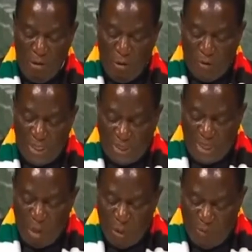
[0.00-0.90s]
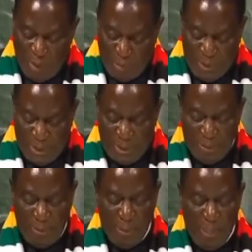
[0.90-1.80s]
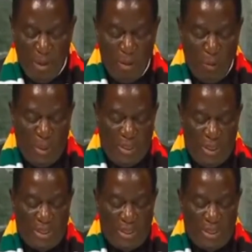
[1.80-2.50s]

of sustainable development with